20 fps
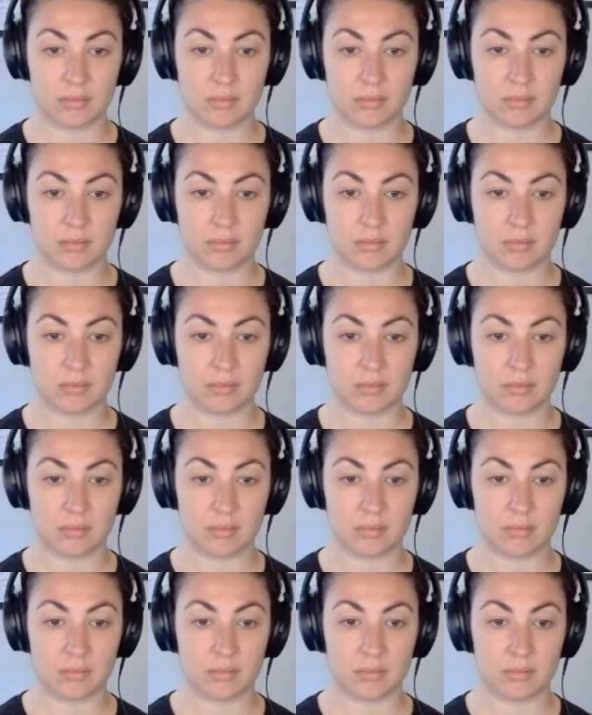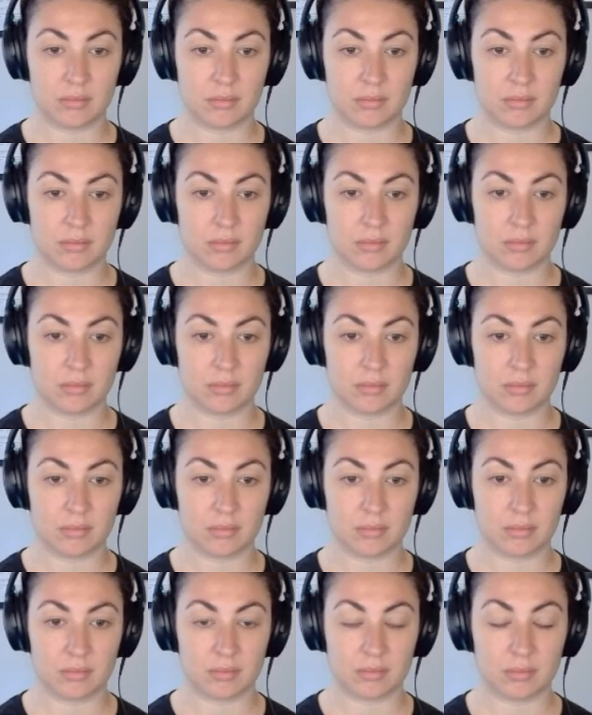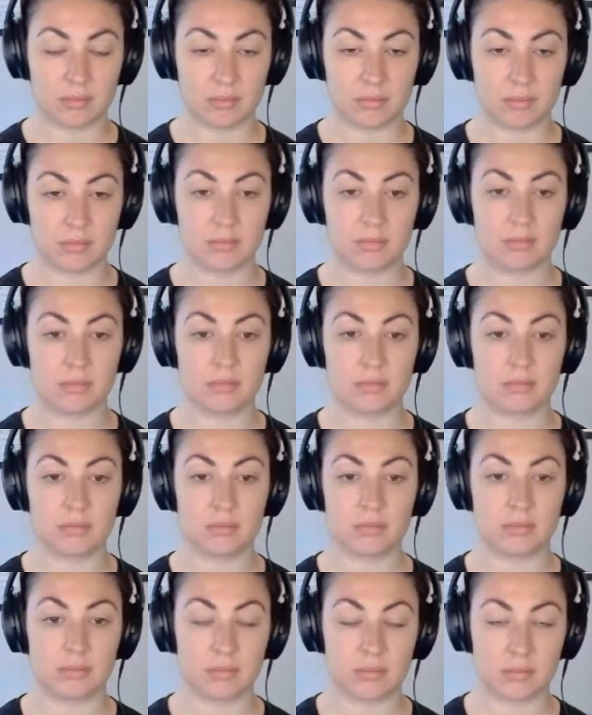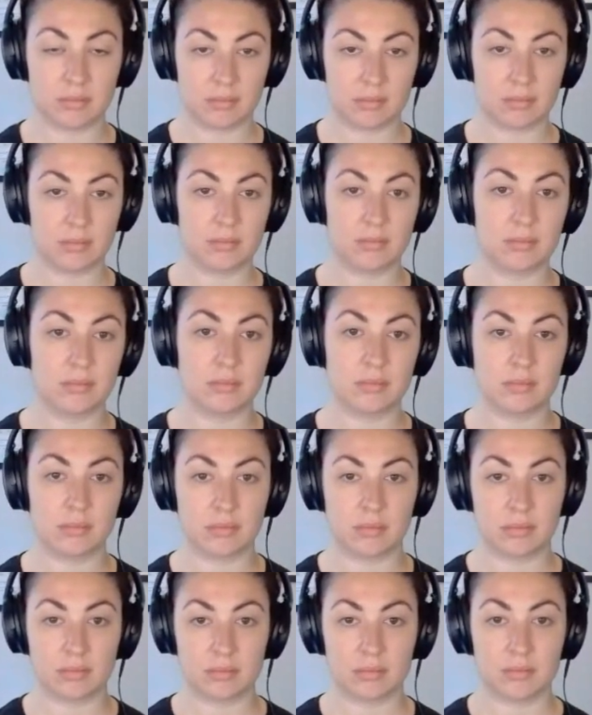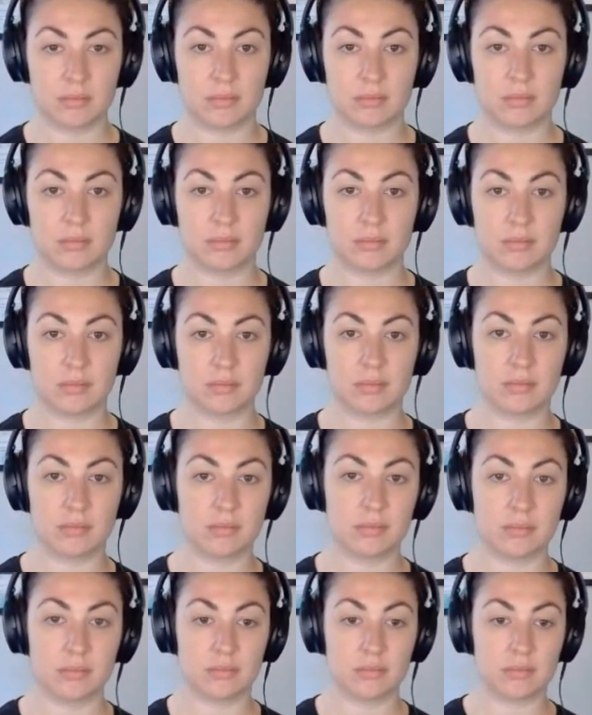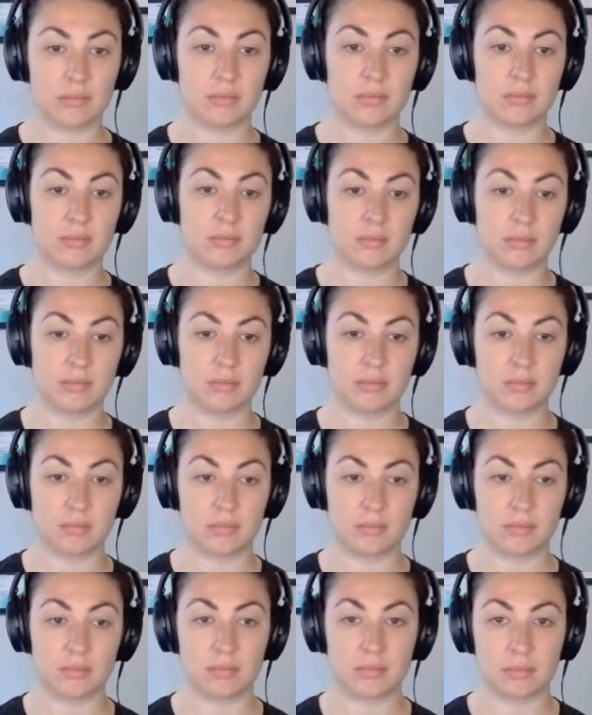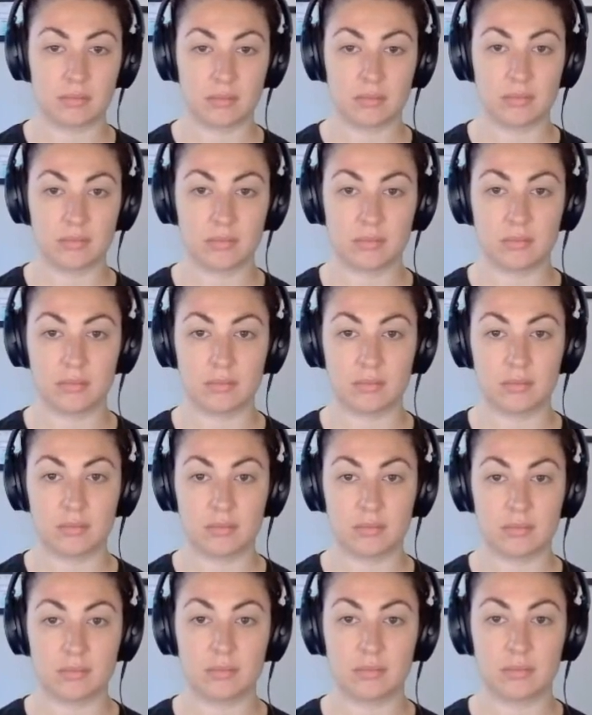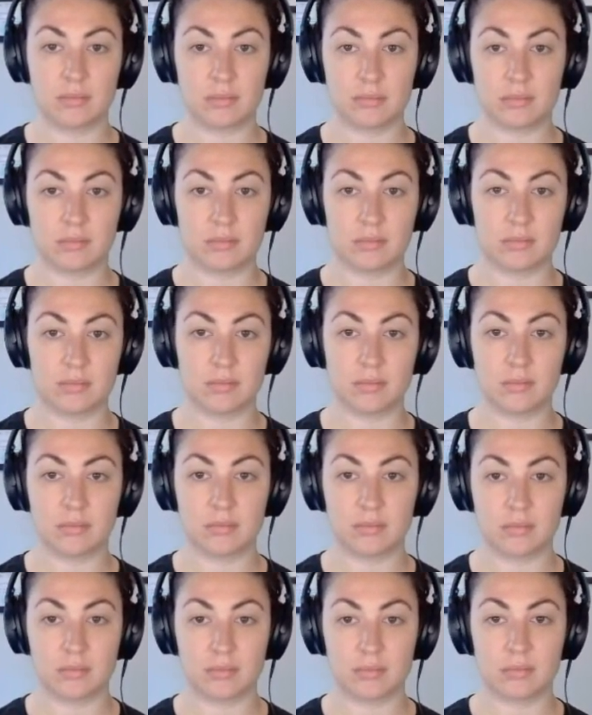(not speaking)